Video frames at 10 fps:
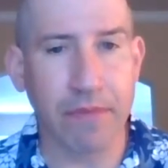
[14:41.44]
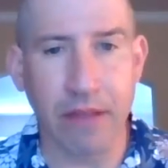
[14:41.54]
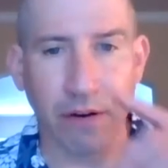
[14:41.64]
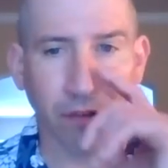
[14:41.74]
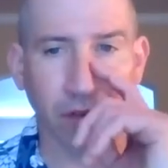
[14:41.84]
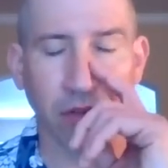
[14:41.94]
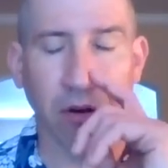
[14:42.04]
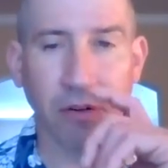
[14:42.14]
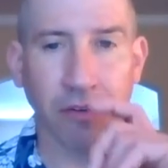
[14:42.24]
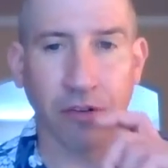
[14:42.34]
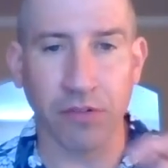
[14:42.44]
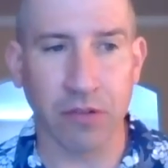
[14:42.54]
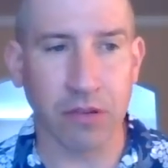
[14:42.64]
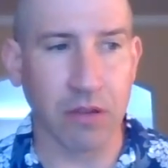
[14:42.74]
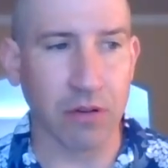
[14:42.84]
There's
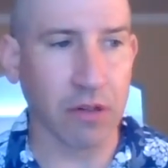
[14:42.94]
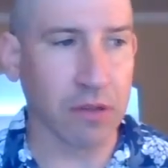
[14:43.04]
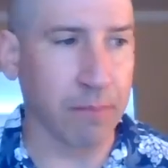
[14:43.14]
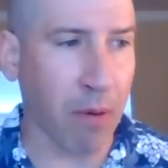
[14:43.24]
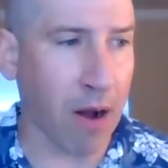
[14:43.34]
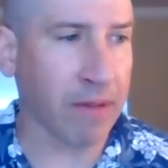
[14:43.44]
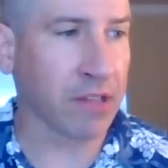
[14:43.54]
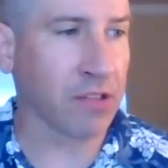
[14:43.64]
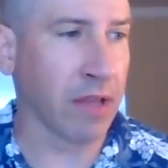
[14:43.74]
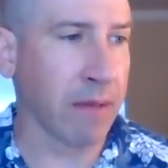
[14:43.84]
the bombings.